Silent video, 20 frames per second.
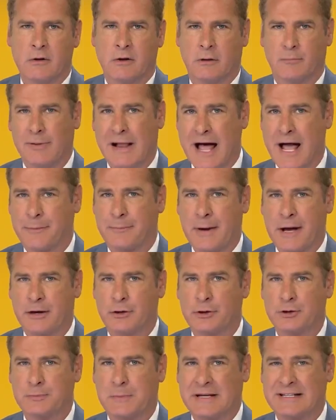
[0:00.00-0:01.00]
Well, a black
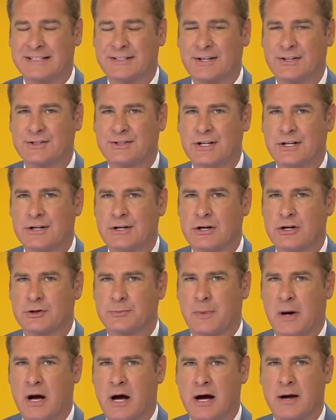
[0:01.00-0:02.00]
man who spent 16
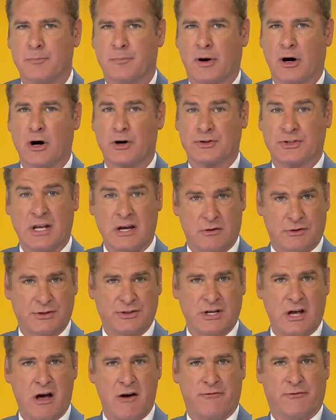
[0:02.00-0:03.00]
years behind bars here
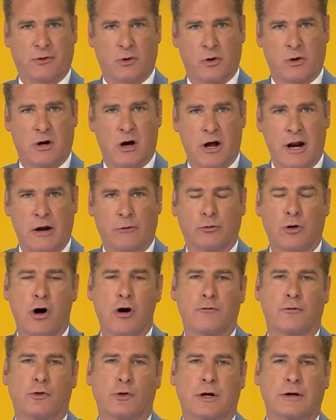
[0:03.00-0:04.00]
in South Florida on a
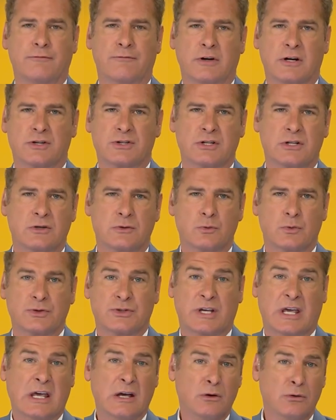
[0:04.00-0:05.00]
wrongful conviction
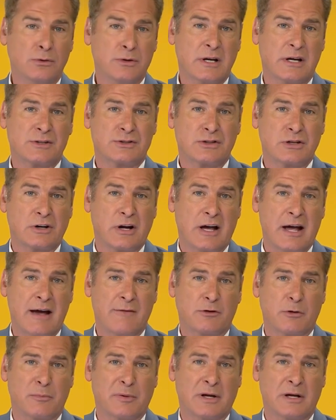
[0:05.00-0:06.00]
was killed
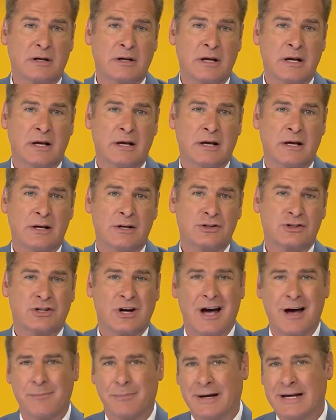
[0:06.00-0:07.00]
yesterday after being
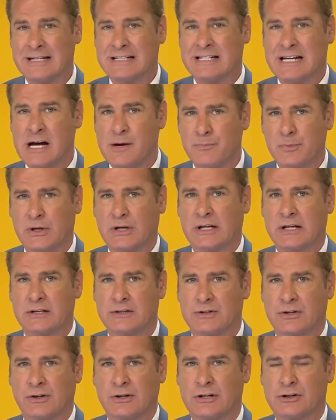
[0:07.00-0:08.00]
shot by a
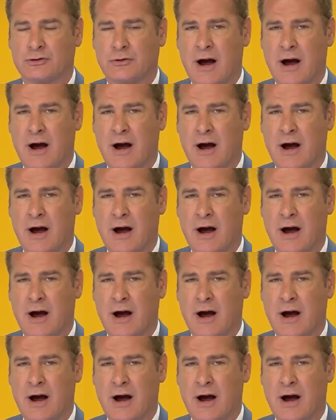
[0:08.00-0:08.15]
deputy during a